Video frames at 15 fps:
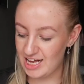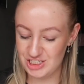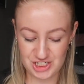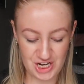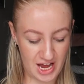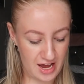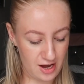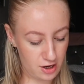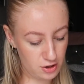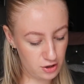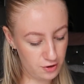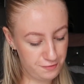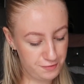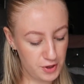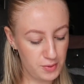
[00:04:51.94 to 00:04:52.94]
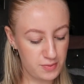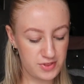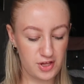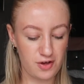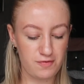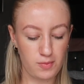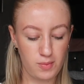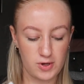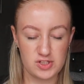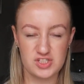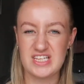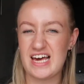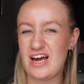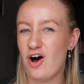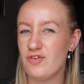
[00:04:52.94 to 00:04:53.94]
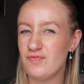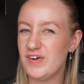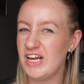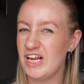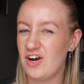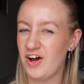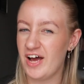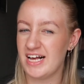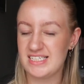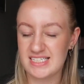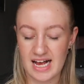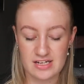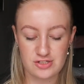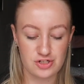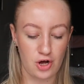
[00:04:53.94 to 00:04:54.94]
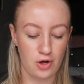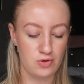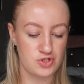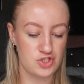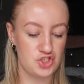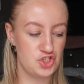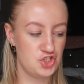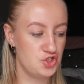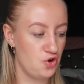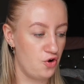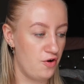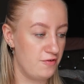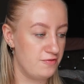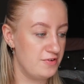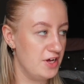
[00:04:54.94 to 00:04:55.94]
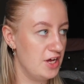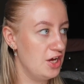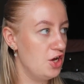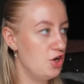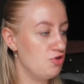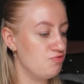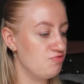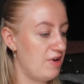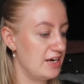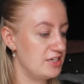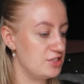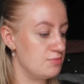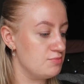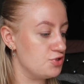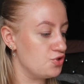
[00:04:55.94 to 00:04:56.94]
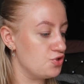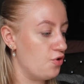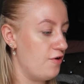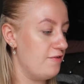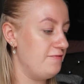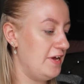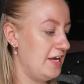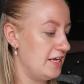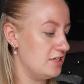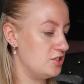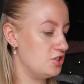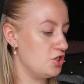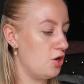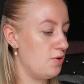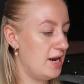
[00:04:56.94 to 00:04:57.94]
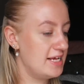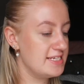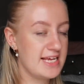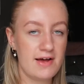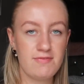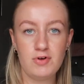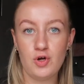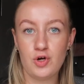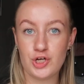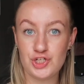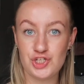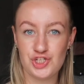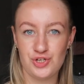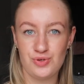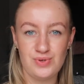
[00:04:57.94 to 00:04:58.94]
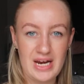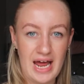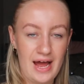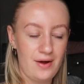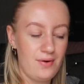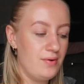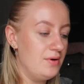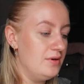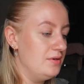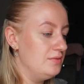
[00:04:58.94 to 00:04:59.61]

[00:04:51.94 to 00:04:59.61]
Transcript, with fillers: and yeah, a, a few of the other ones, they aren't really like exact goals, they're just sort of random sort of things. So let's have a look at June now.